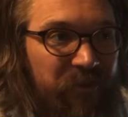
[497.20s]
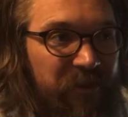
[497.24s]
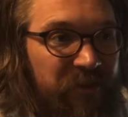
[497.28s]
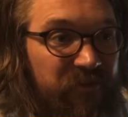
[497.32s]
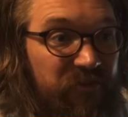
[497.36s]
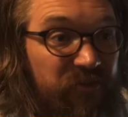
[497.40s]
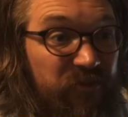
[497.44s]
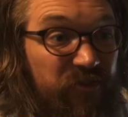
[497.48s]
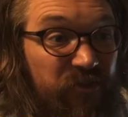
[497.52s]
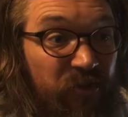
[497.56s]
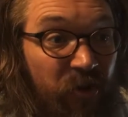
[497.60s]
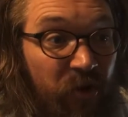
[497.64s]

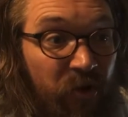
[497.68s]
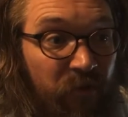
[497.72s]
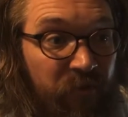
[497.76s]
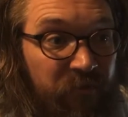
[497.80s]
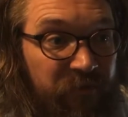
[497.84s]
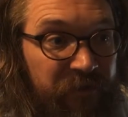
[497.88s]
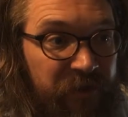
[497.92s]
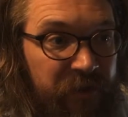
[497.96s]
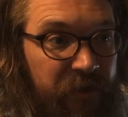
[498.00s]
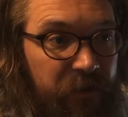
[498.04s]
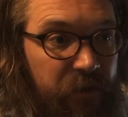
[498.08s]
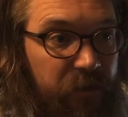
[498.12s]
that
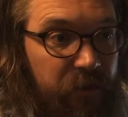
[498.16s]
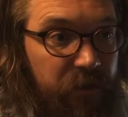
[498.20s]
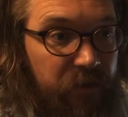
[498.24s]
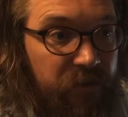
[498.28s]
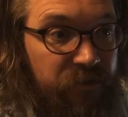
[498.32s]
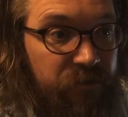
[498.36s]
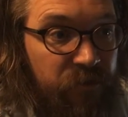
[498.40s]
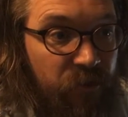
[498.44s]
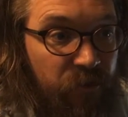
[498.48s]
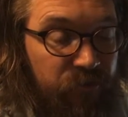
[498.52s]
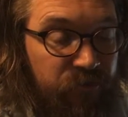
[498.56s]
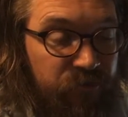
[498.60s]
solving
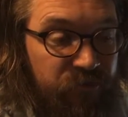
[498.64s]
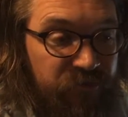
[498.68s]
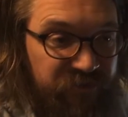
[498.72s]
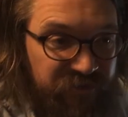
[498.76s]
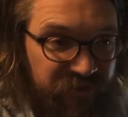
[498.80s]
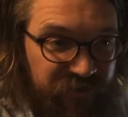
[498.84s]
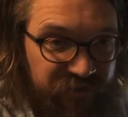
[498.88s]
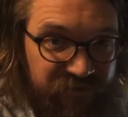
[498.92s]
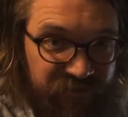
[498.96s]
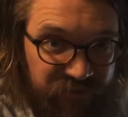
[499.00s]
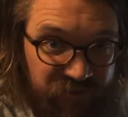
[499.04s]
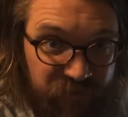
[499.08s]
those
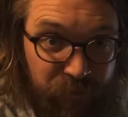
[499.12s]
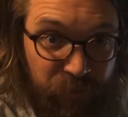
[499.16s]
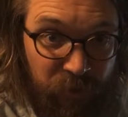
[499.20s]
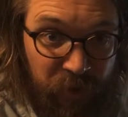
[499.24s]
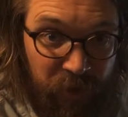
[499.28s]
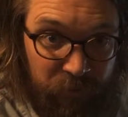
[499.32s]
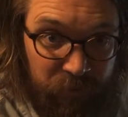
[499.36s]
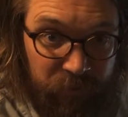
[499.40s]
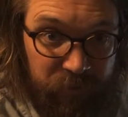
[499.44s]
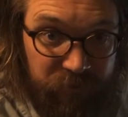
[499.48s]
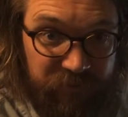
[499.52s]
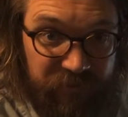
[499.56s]
resistance
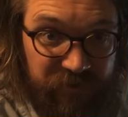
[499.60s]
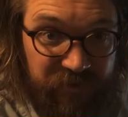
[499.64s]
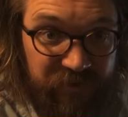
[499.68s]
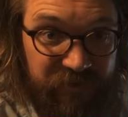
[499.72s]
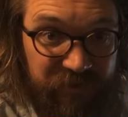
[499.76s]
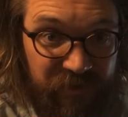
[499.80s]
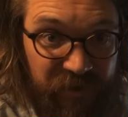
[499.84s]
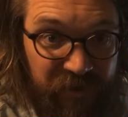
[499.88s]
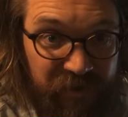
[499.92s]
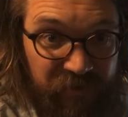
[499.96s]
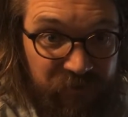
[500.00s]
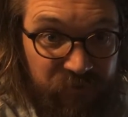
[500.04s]
problems is
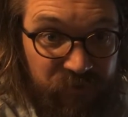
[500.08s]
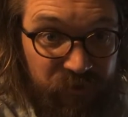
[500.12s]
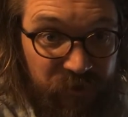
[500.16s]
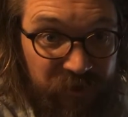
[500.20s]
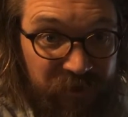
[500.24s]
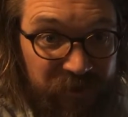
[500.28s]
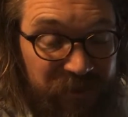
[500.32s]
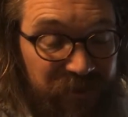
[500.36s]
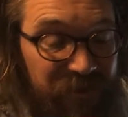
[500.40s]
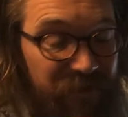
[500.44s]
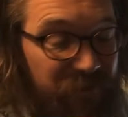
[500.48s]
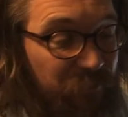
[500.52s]
kind of
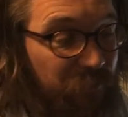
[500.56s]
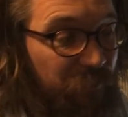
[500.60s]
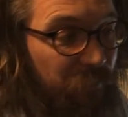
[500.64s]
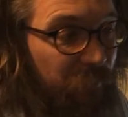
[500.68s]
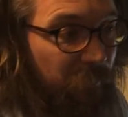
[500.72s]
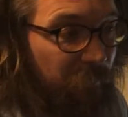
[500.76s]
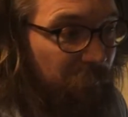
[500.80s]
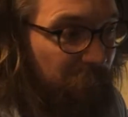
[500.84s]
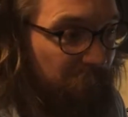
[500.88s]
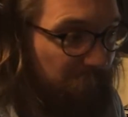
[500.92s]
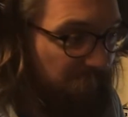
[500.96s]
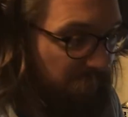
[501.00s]
tricky,
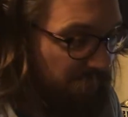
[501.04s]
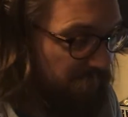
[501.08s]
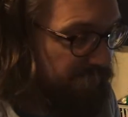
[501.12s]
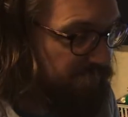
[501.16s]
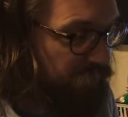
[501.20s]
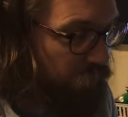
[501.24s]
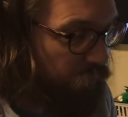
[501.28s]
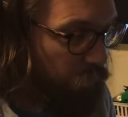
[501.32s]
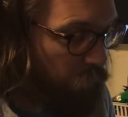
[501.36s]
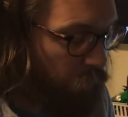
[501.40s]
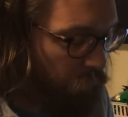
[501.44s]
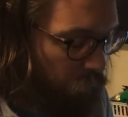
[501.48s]
but
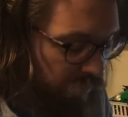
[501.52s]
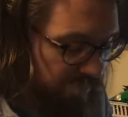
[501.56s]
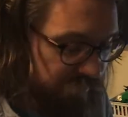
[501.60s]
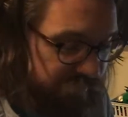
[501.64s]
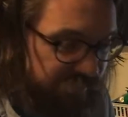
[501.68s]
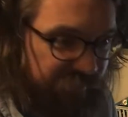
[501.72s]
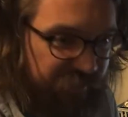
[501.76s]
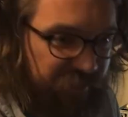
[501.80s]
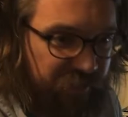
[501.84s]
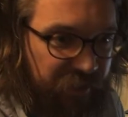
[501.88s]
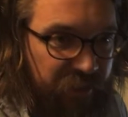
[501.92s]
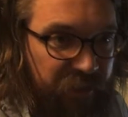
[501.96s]

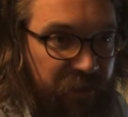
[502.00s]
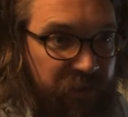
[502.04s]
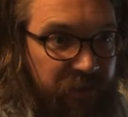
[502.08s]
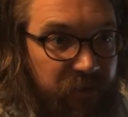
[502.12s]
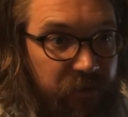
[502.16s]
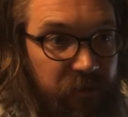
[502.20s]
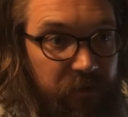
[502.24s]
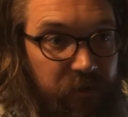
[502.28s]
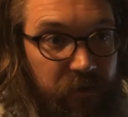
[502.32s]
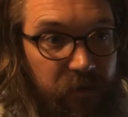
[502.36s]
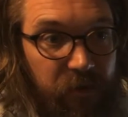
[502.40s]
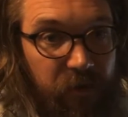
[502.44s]
once again,
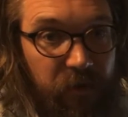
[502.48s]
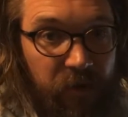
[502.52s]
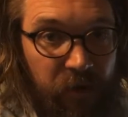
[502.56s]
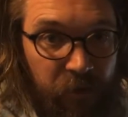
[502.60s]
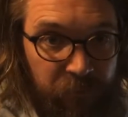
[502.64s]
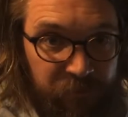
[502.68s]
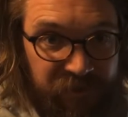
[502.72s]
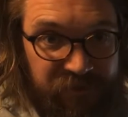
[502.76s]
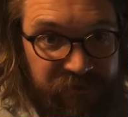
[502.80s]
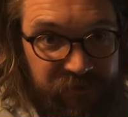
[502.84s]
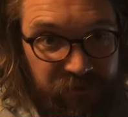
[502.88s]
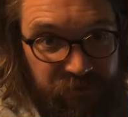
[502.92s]

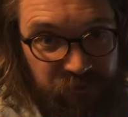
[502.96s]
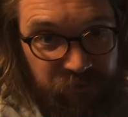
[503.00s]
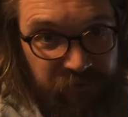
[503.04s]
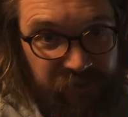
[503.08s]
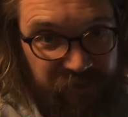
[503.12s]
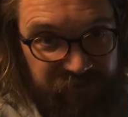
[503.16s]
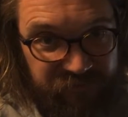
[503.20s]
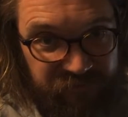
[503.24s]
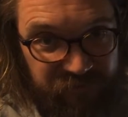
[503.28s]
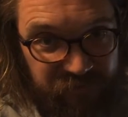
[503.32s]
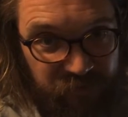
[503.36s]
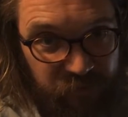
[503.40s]
coming to the
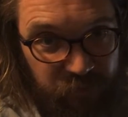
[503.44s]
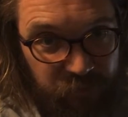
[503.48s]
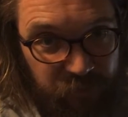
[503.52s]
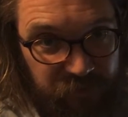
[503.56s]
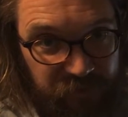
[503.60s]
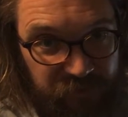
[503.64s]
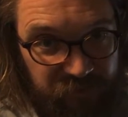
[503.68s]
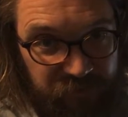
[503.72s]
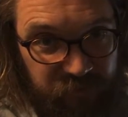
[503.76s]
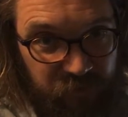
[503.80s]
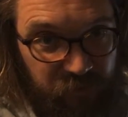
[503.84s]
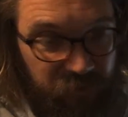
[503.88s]
rescue
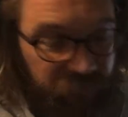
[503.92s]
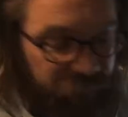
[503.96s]
is our